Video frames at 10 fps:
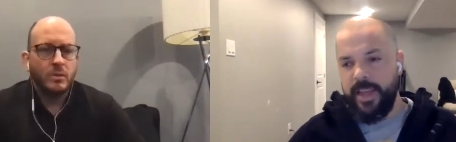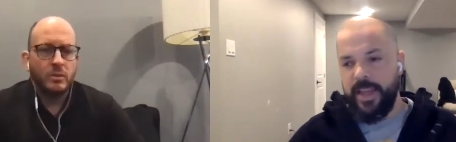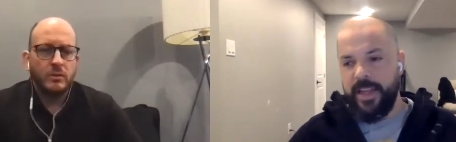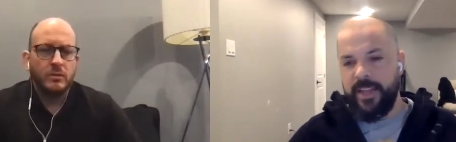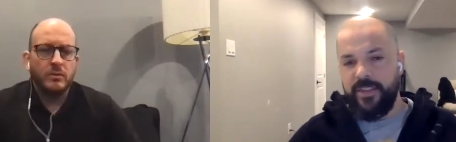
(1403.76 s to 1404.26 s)

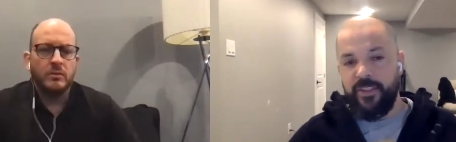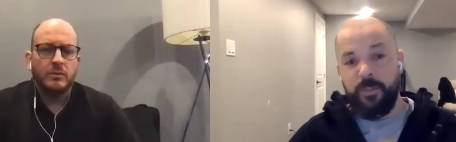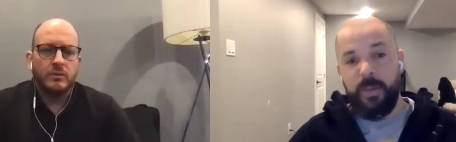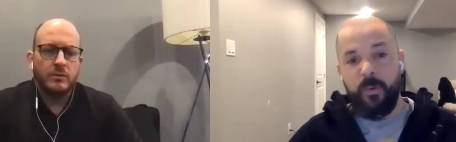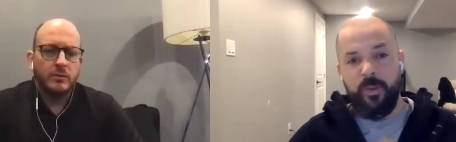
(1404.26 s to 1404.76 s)
Speaker 1: and
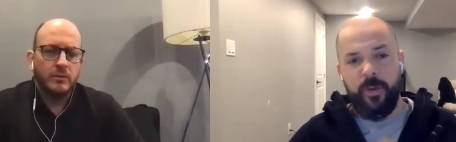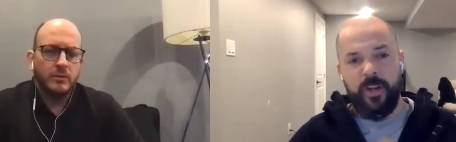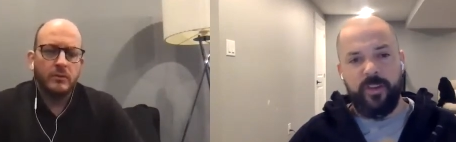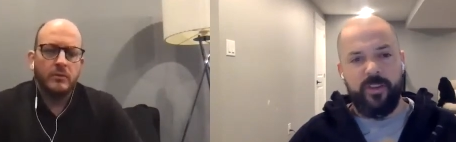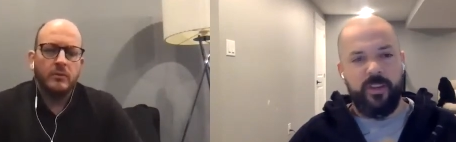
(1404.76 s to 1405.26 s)
anticipate where the
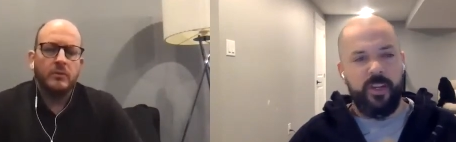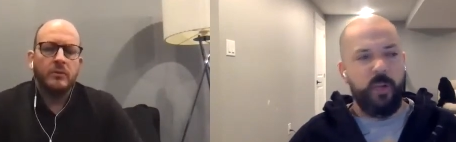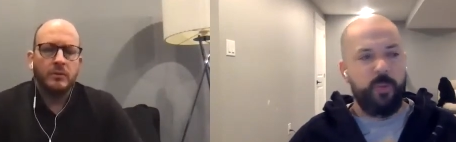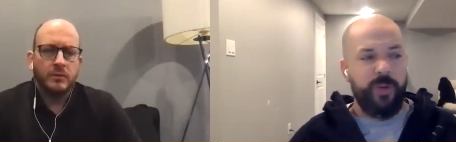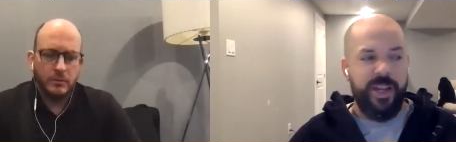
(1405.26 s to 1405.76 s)
market's going to
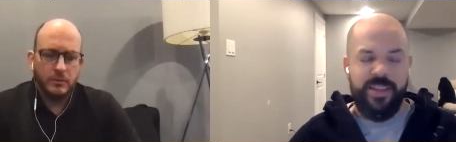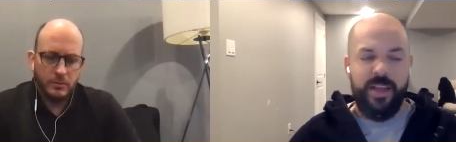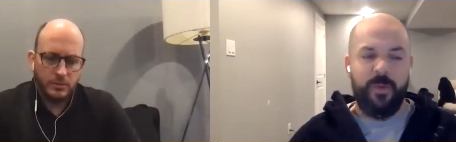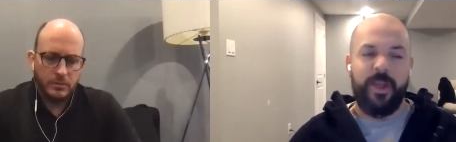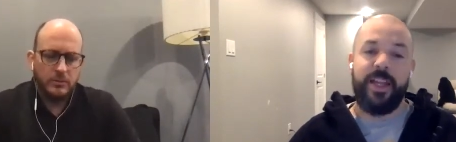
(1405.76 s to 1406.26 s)
go. Price
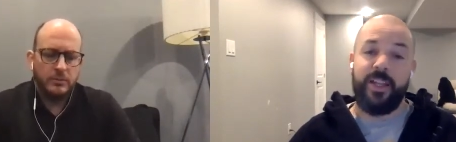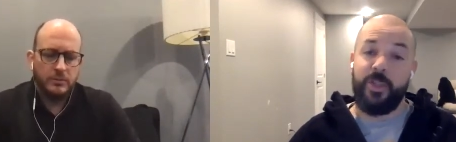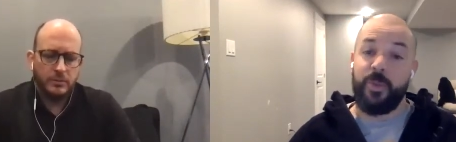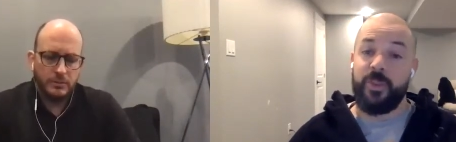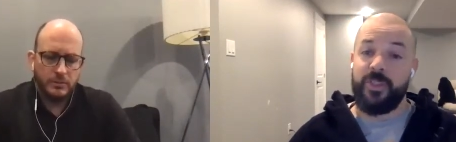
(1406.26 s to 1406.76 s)
that way,
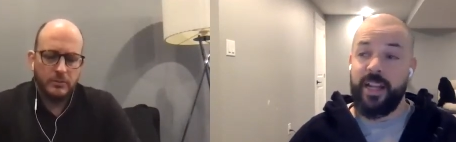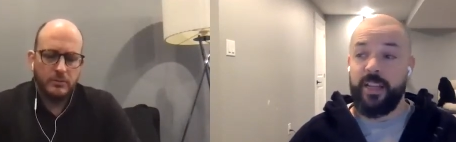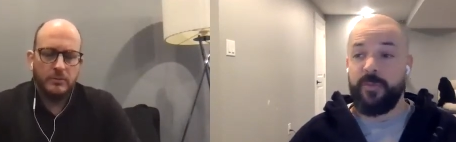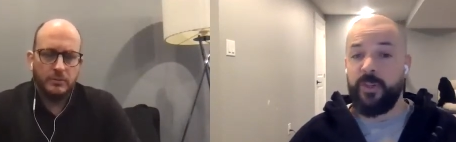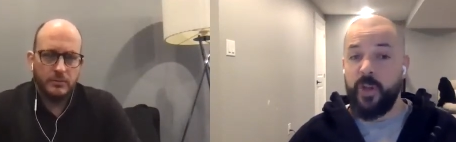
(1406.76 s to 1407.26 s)
and you will
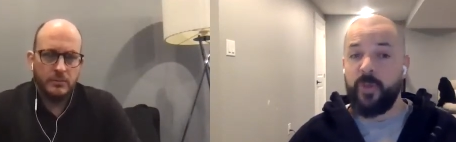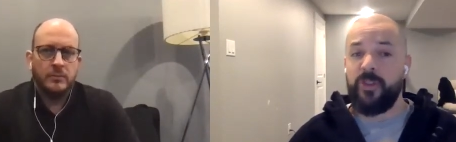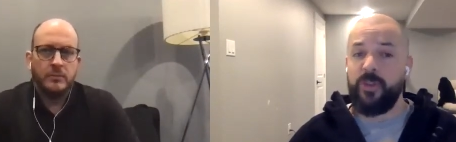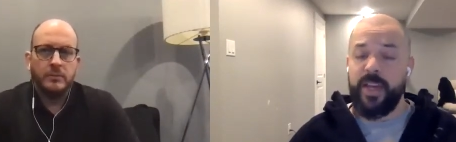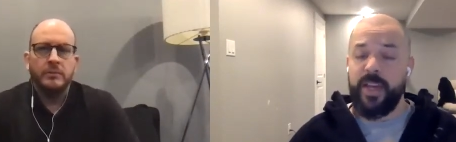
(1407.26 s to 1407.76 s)
sell. If you
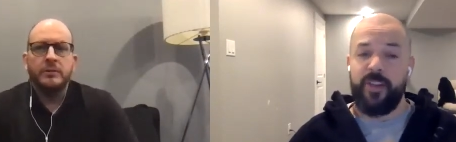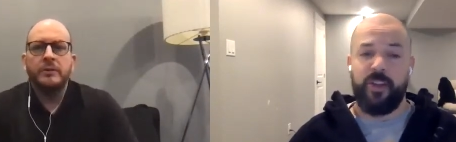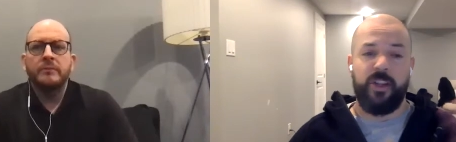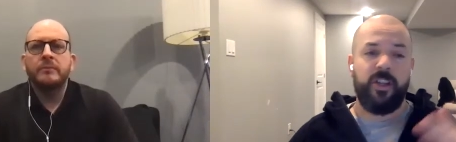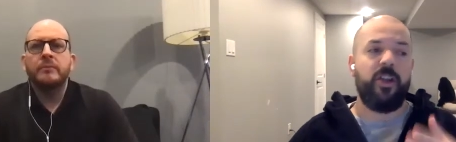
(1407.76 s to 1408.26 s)
don't do that, yeah.
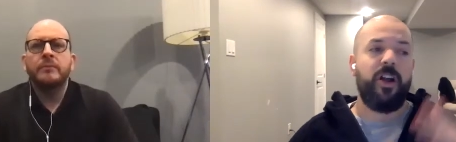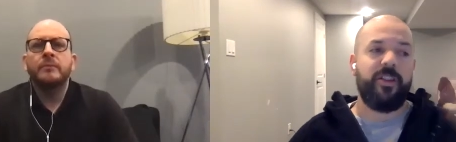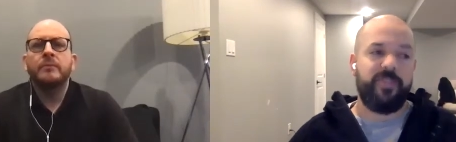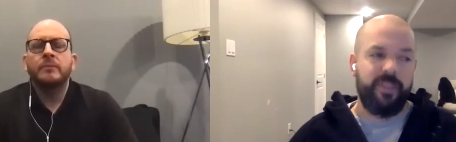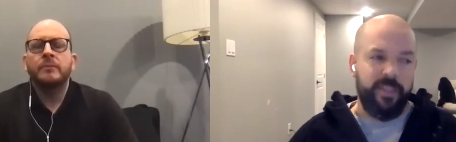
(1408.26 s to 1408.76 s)
you're going to
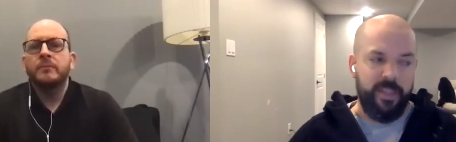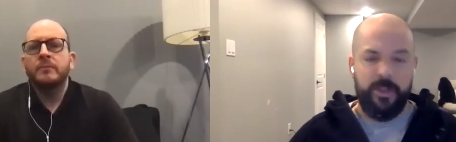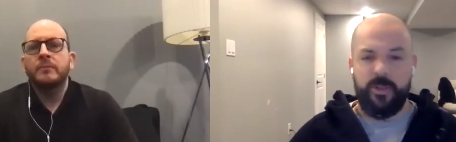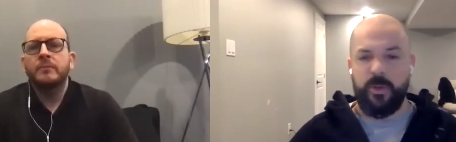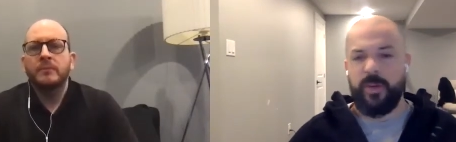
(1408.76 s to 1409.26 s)
constantly
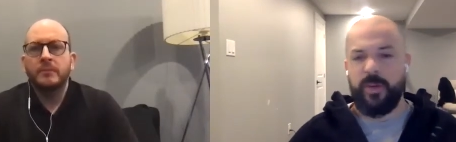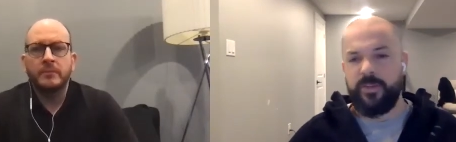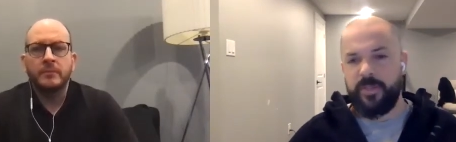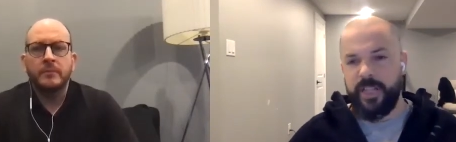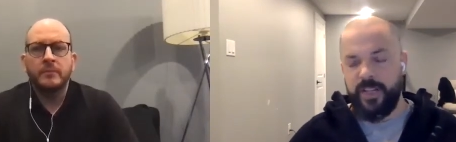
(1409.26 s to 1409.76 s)
be doing
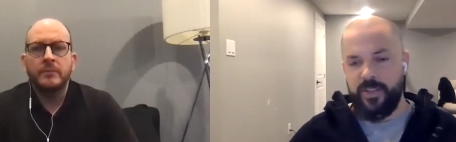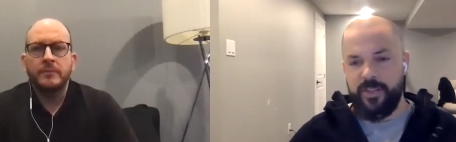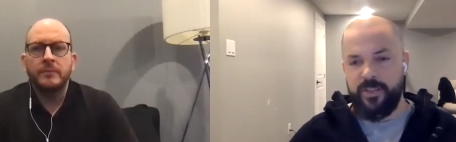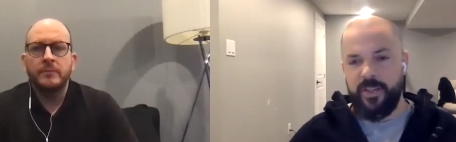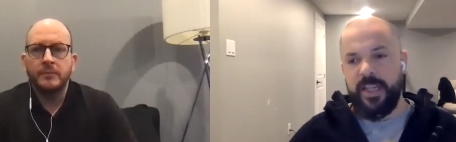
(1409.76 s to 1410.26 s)
price
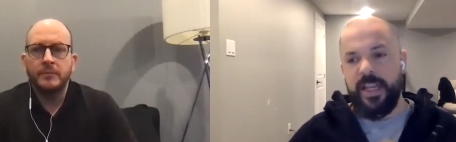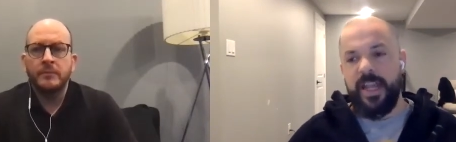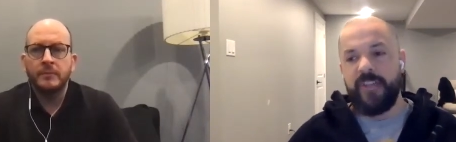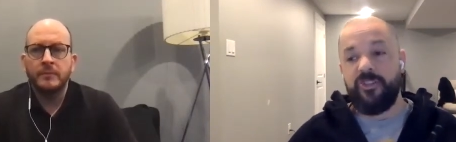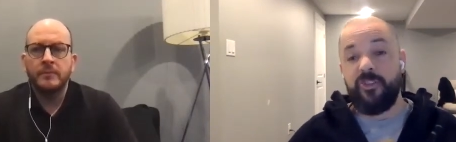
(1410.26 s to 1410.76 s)
reductions
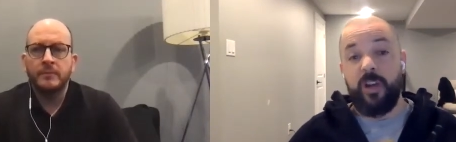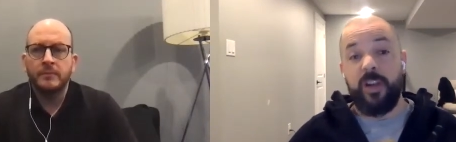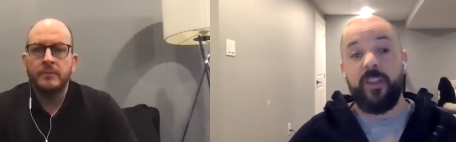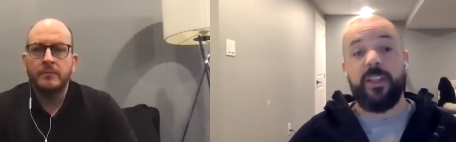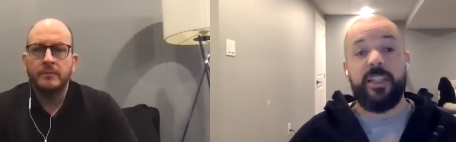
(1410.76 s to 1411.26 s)
and
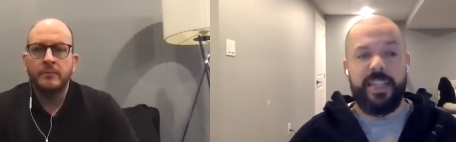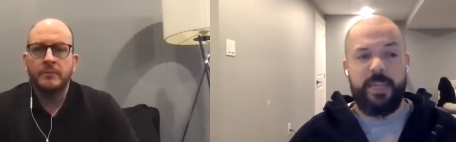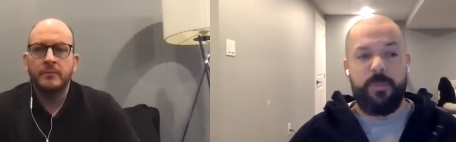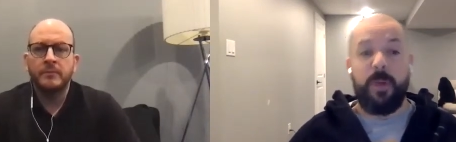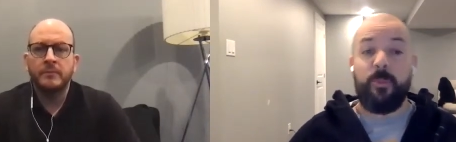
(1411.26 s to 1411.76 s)
struggling to
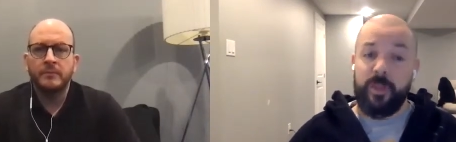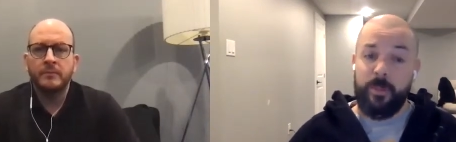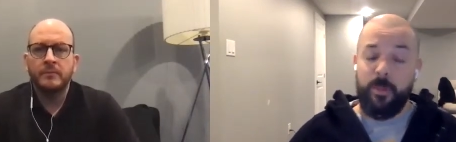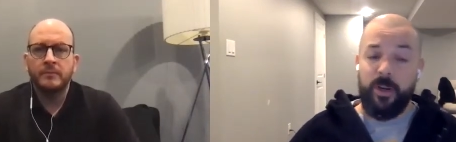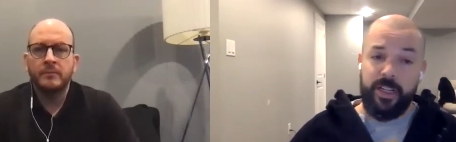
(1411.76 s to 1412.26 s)
keep up with
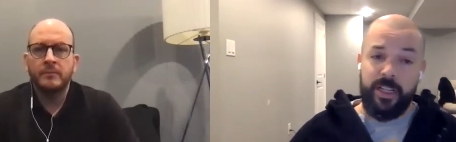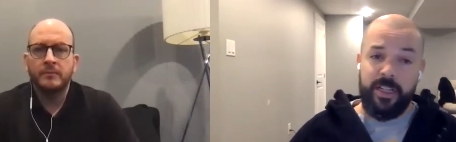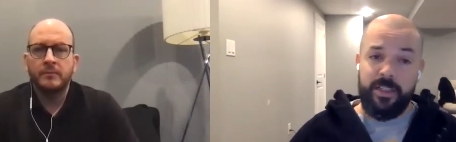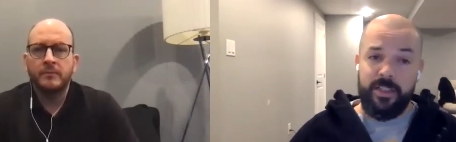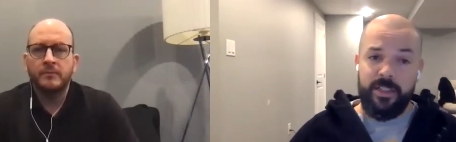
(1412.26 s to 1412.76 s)
the
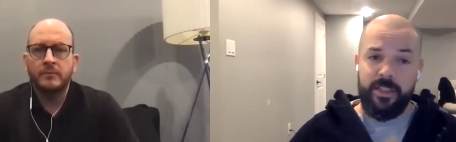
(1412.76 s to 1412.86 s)
market